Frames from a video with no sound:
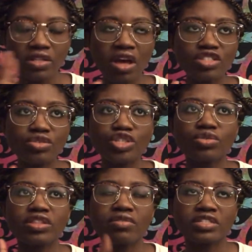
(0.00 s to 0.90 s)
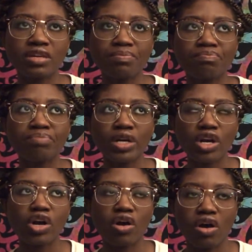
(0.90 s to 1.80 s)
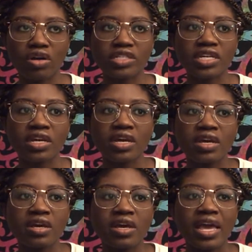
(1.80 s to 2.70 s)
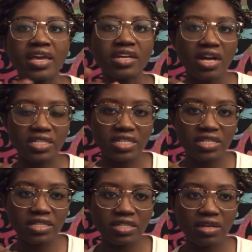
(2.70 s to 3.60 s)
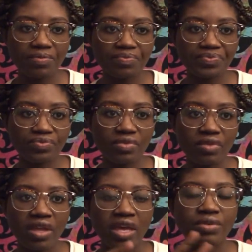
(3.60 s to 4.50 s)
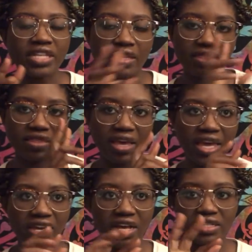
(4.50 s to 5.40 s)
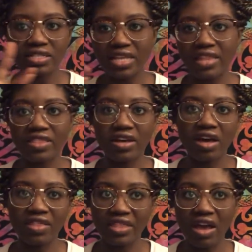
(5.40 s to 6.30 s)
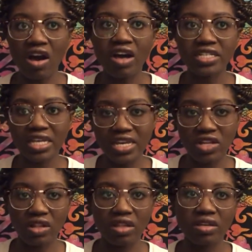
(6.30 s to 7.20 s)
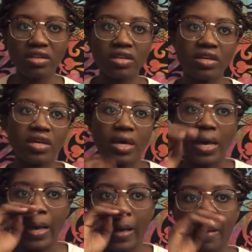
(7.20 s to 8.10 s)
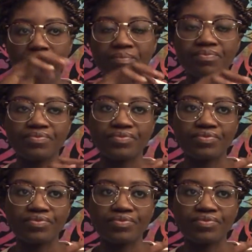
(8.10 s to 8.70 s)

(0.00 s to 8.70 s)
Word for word: Long story short, there was a book called eight cousins. It was like eight cousins and the, on the aunt hill. Um,